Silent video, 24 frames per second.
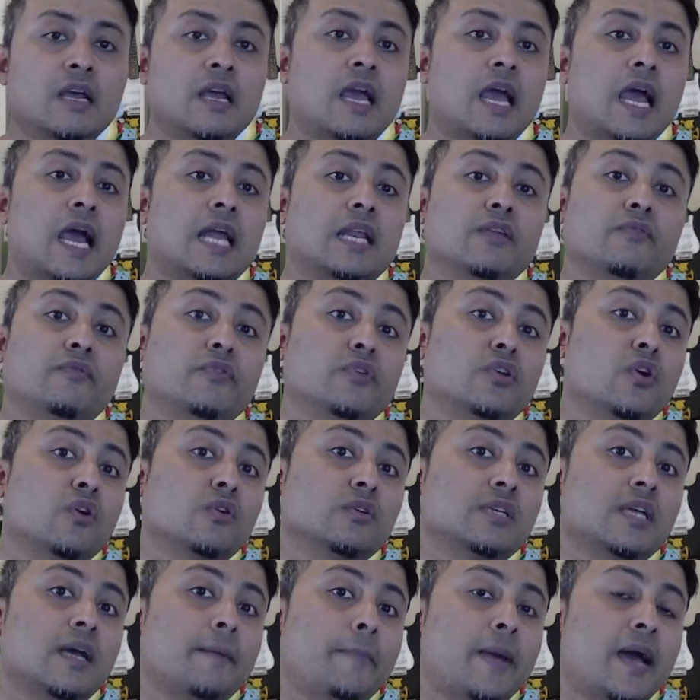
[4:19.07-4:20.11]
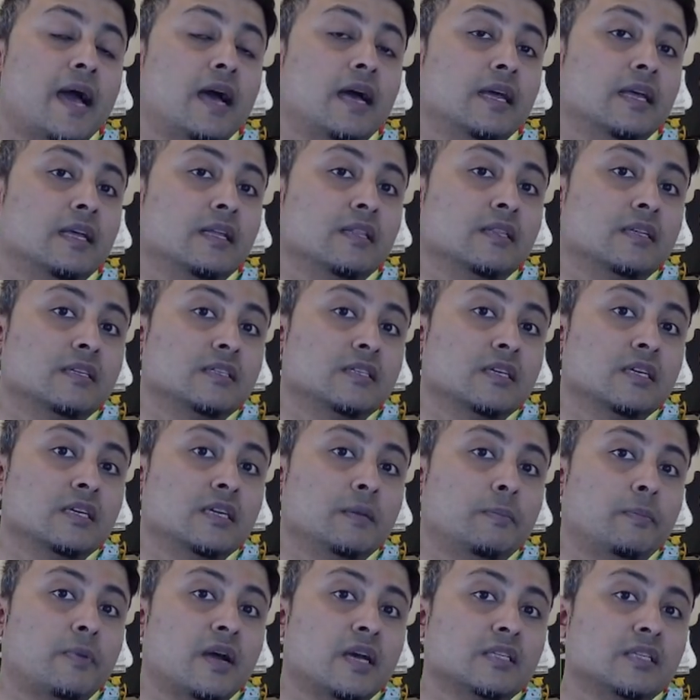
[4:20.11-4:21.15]
And if you don't tap out, the journey
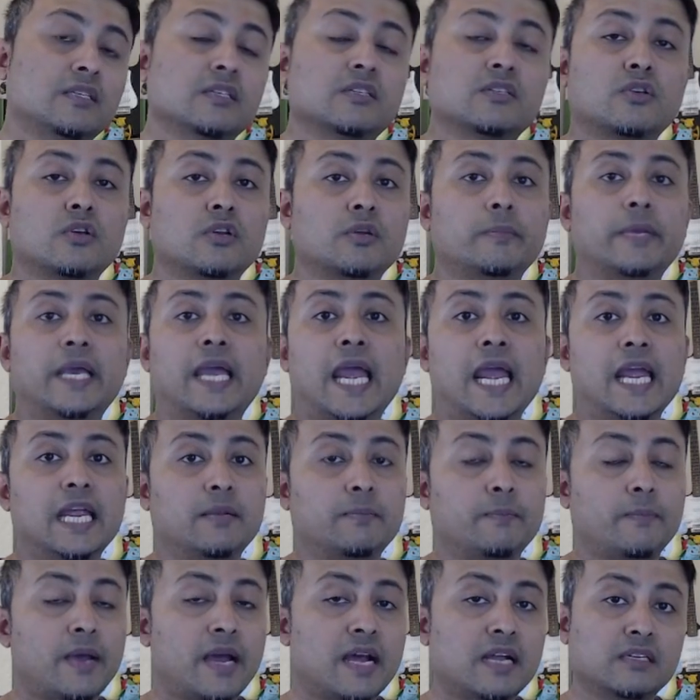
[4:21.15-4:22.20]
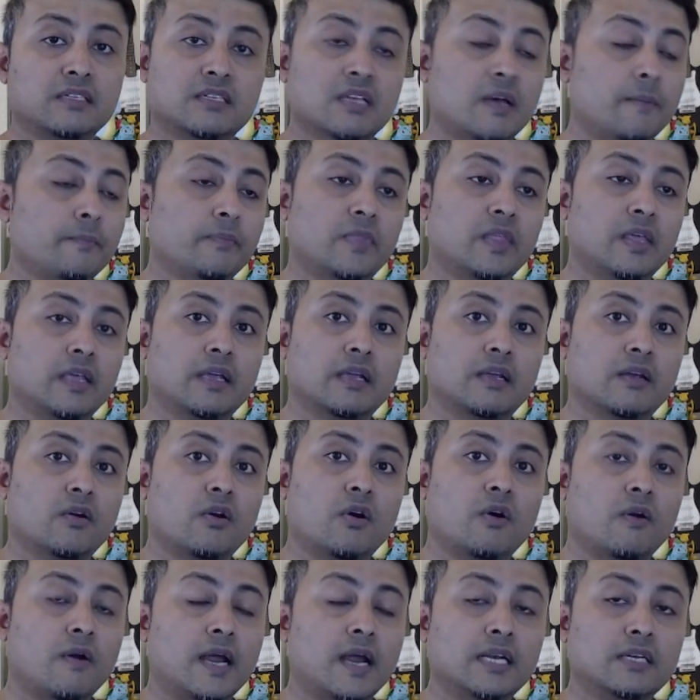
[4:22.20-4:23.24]
price is going to be £8 something. All
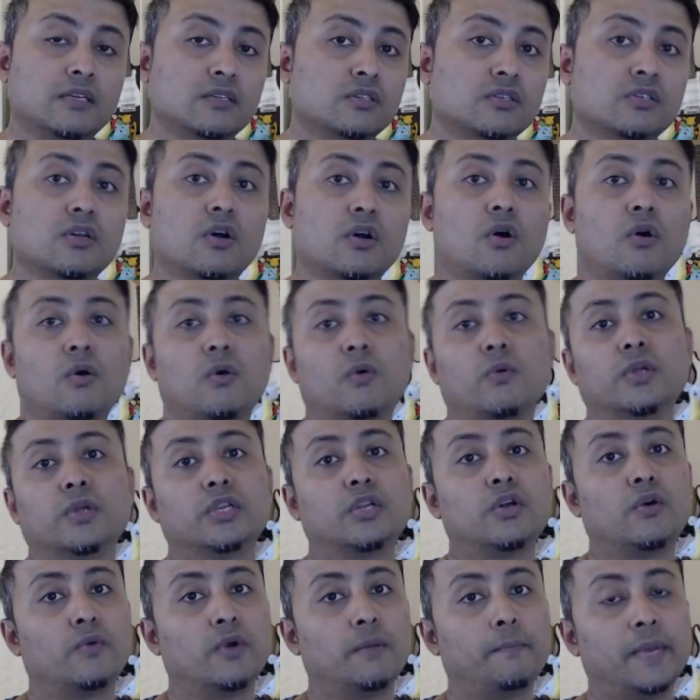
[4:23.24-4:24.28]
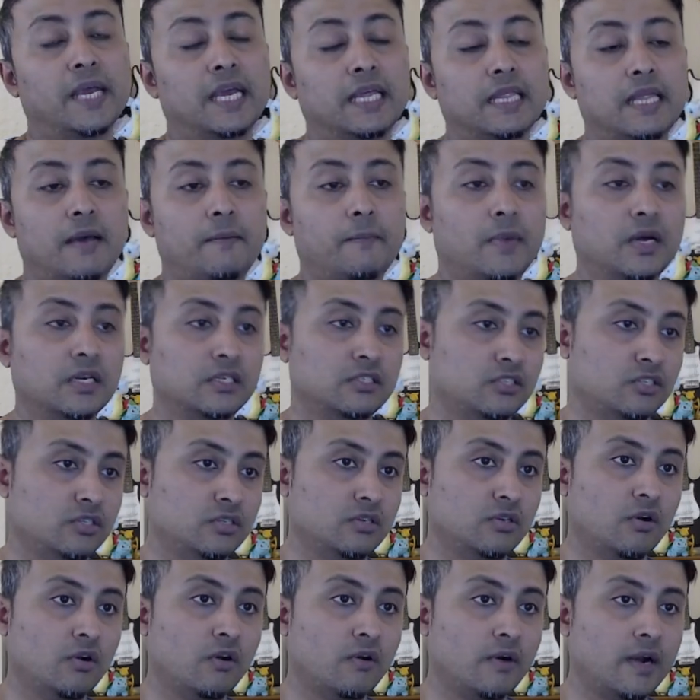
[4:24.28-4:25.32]
right. So you don't want to pay that much.
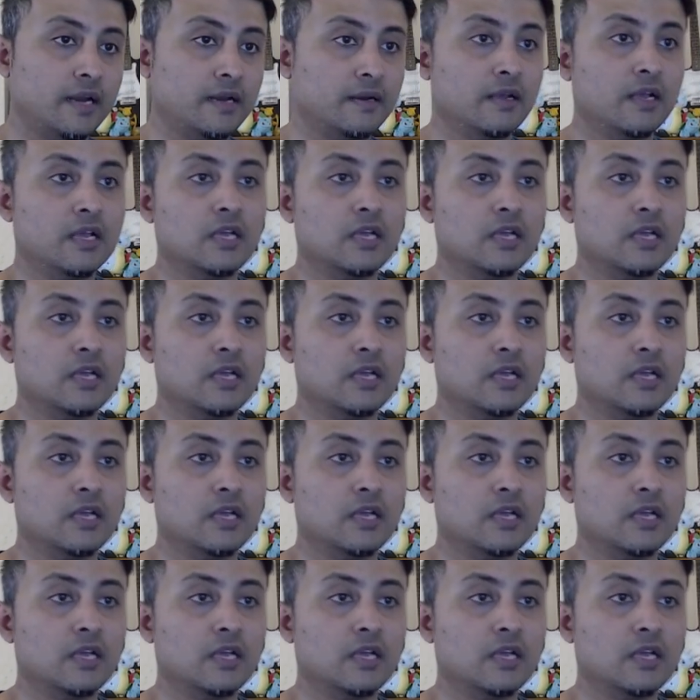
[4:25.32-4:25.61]
All right.